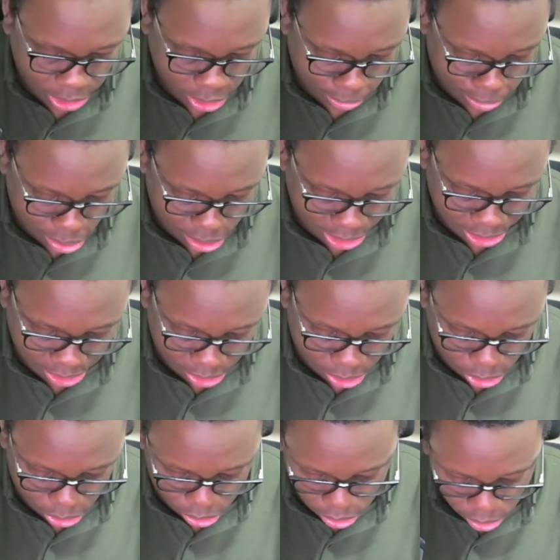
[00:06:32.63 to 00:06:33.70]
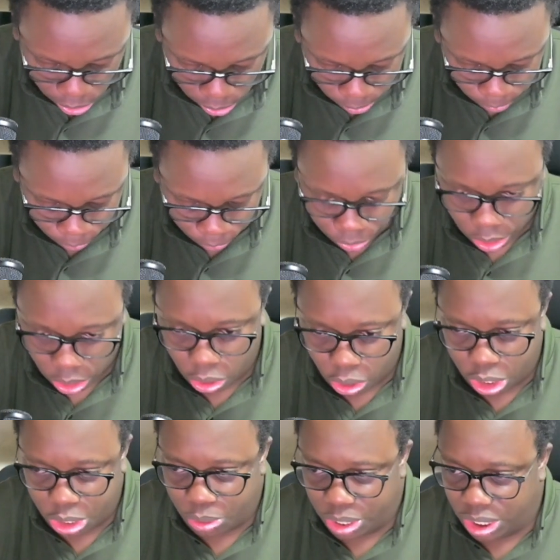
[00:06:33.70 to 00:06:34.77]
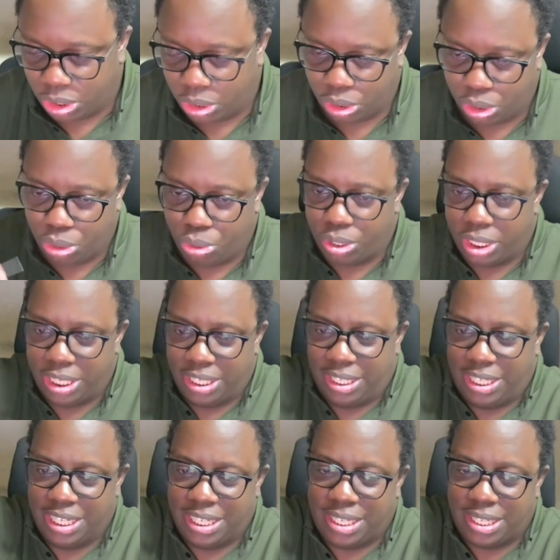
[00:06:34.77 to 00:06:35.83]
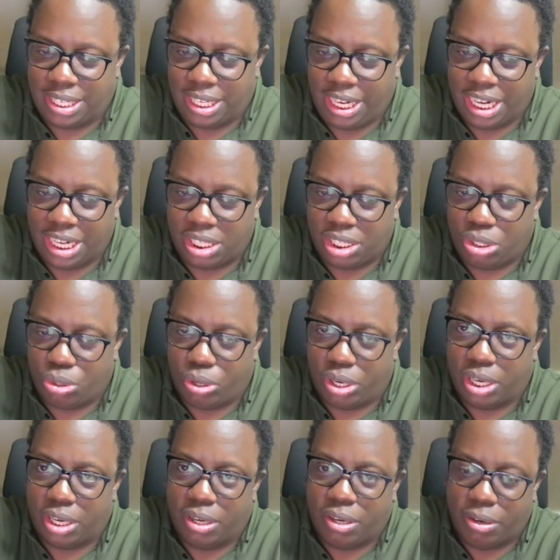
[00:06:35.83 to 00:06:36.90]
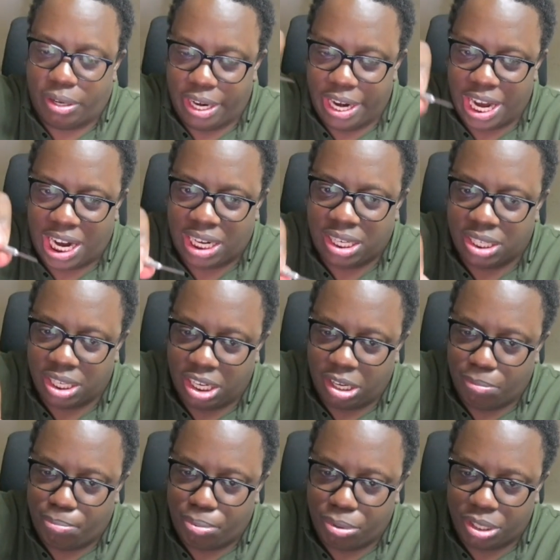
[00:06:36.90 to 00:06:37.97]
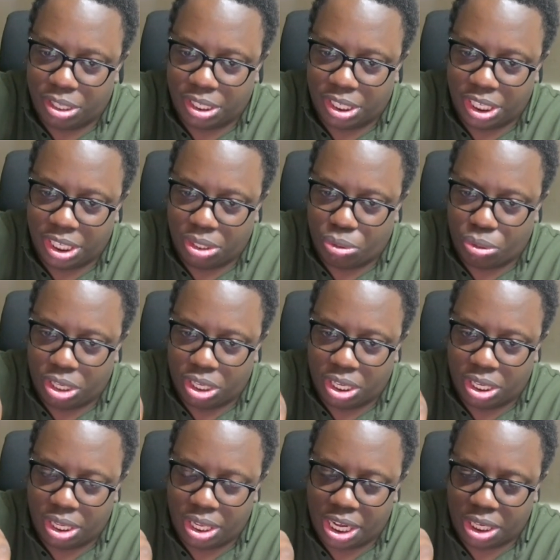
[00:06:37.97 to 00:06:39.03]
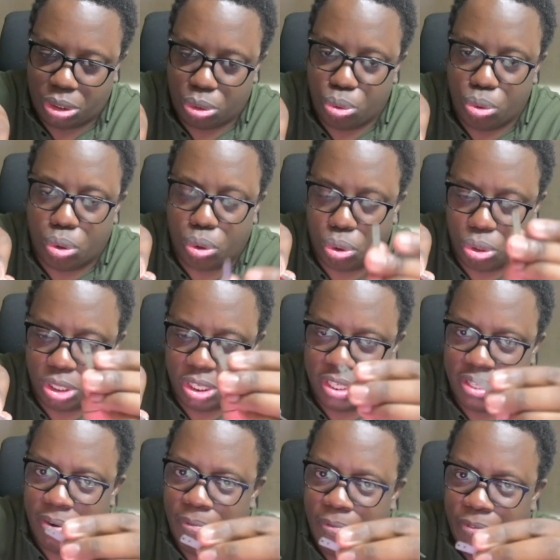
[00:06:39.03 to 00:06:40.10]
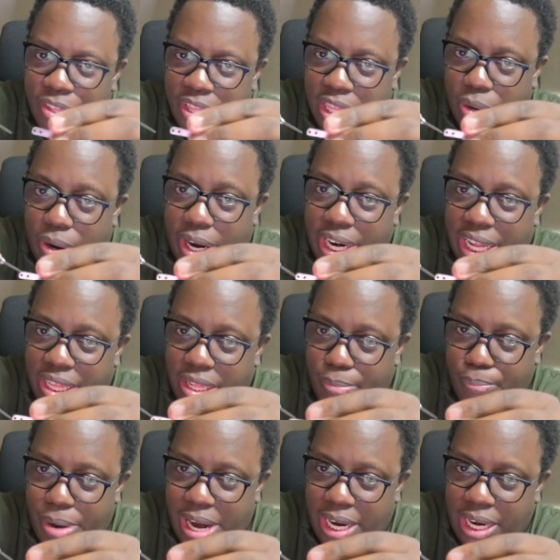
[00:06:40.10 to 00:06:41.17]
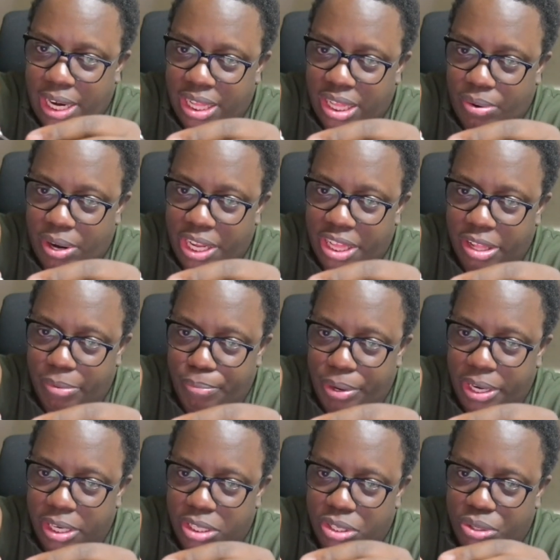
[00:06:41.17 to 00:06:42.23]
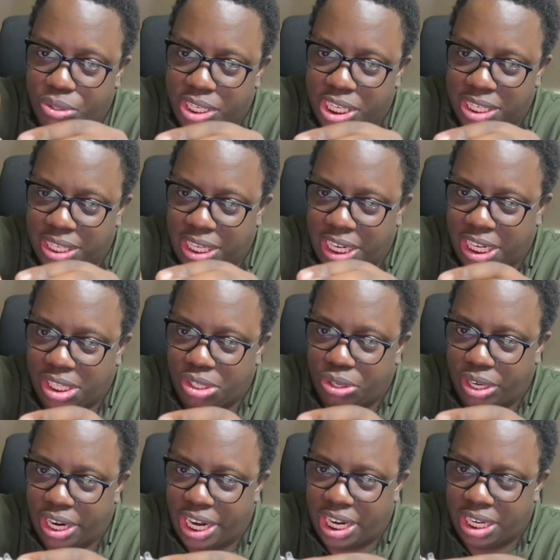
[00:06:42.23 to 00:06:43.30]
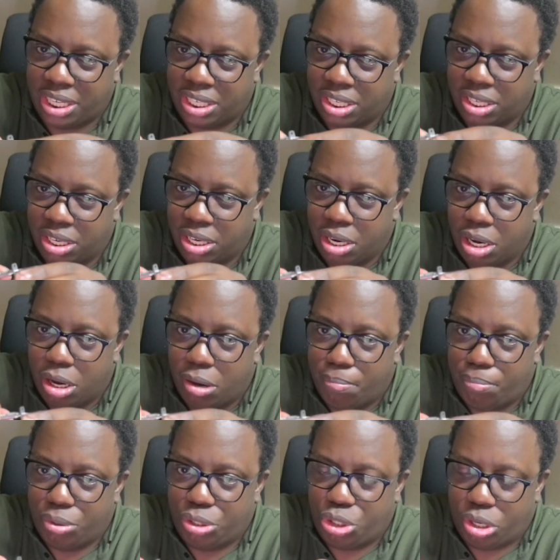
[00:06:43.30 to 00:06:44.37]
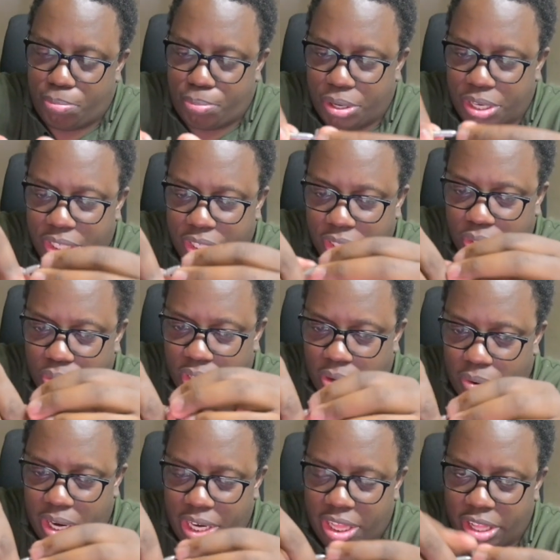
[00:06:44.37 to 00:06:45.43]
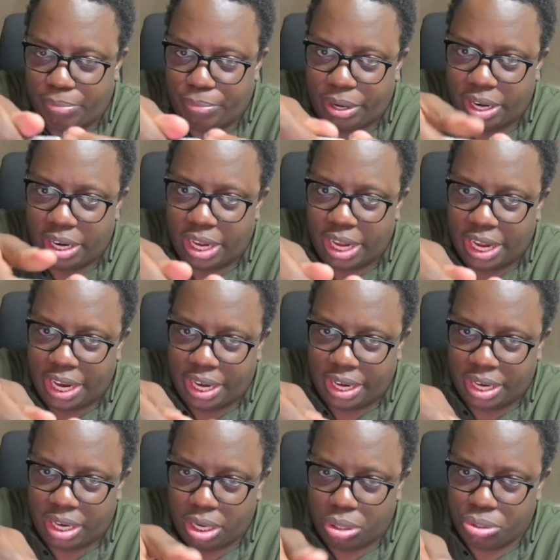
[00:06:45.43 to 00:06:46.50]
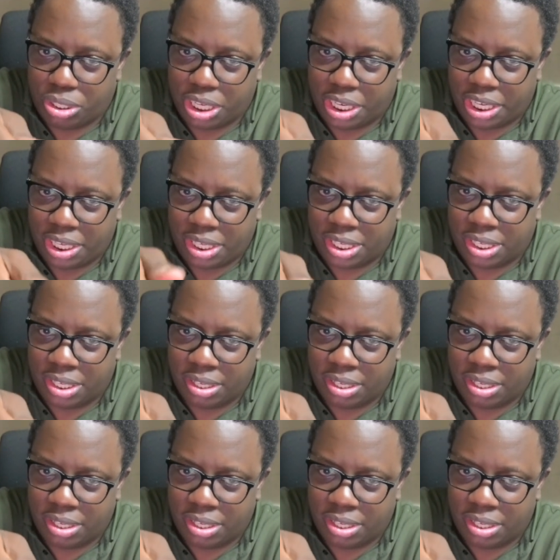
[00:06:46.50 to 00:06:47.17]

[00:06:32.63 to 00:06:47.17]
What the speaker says: point. So all you need to do is just get your dart and put it into there are 2 holes, the one at the back and the one in the middle. So you just get your dart, put your point into the one in the middle and loosen it,